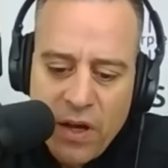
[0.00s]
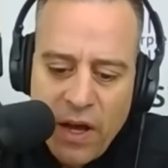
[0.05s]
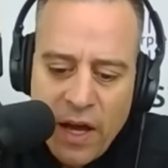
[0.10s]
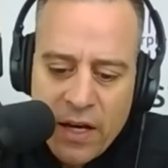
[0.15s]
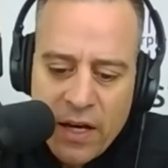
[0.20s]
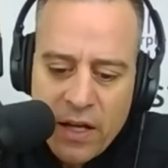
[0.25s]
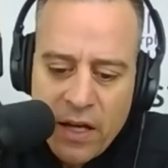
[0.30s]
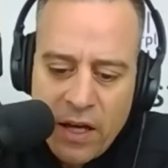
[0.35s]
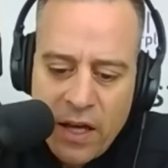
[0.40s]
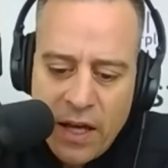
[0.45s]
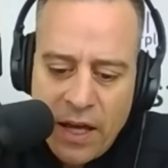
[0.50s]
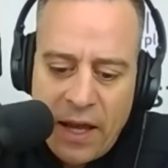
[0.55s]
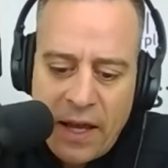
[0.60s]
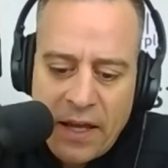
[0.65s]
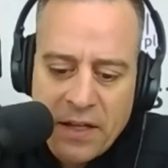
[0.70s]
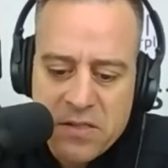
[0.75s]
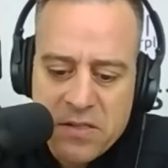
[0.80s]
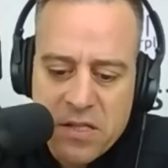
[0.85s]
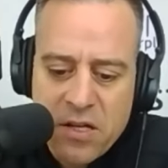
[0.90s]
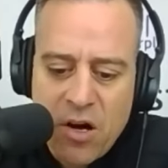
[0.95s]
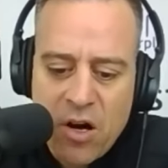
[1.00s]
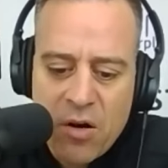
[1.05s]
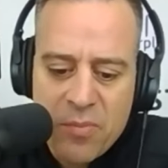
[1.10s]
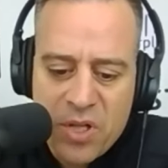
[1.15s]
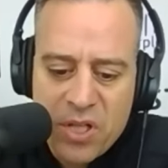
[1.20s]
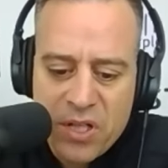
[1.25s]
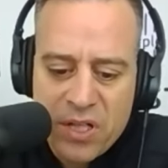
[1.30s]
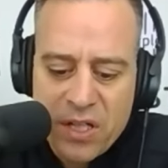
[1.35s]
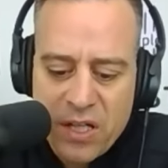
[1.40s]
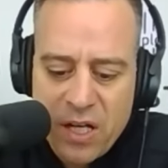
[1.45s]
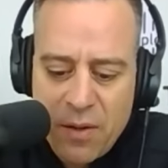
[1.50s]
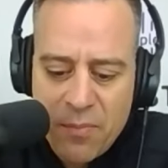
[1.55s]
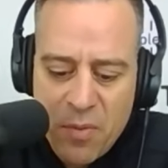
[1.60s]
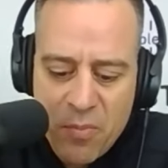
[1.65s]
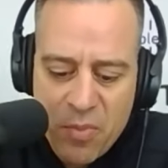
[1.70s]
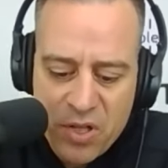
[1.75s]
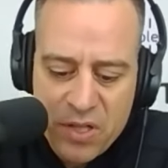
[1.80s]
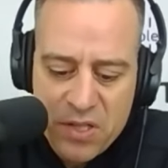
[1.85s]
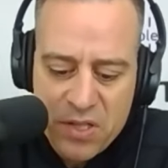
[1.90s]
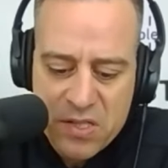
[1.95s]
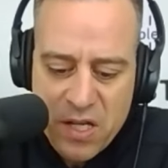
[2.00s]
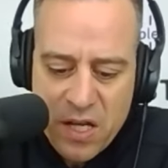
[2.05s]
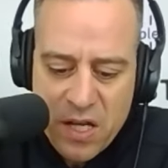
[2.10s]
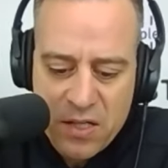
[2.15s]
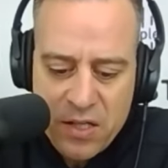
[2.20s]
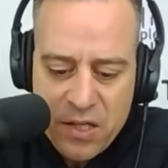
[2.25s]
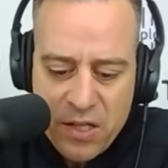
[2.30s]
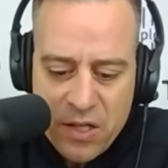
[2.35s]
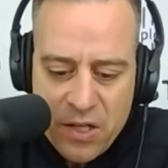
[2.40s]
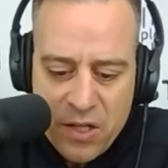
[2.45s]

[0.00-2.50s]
at a AACR meeting. And I remember he said,